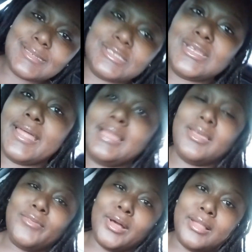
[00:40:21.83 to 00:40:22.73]
just tried to
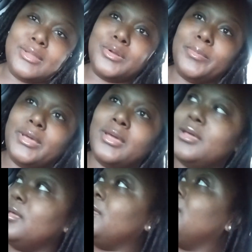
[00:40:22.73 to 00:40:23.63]
give y'all a little
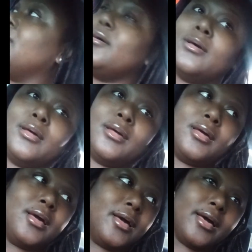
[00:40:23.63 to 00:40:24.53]
bit
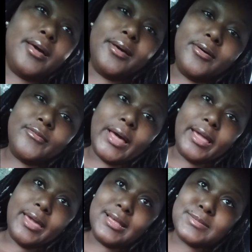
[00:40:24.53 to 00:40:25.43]
of, I
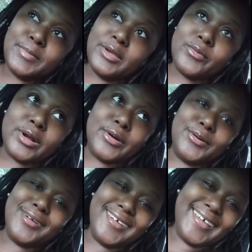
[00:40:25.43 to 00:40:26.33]
guess,
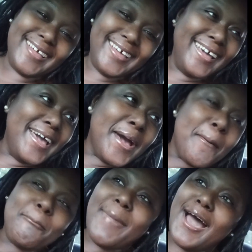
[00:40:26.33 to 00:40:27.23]
B-roll.
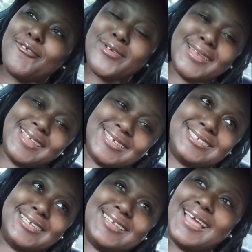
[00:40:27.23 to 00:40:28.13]
My
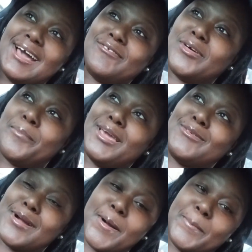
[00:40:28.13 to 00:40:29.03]
rendition of
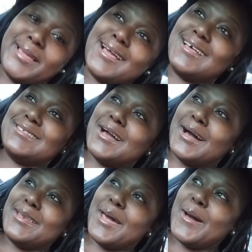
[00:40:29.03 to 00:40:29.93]
B-roll, because
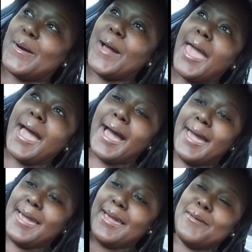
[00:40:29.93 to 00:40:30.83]
y'all know
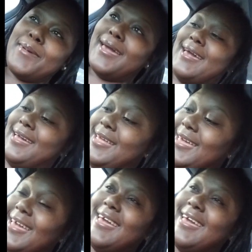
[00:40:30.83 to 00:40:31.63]
I'm